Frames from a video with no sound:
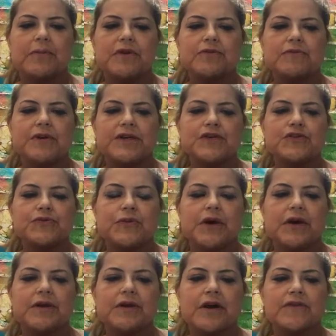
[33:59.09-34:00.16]
read you
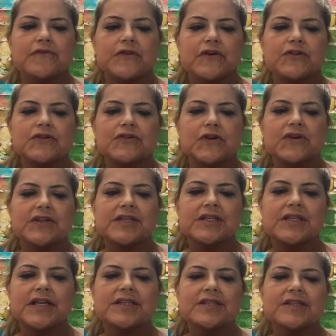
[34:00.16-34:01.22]
on verse
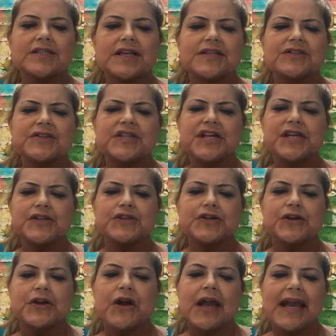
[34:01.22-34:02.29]
36. It says,
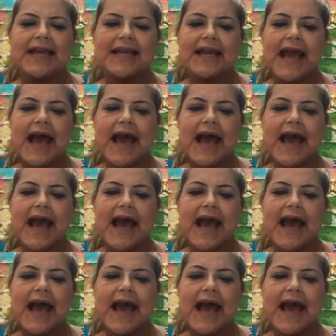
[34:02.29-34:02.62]
"Teacher," he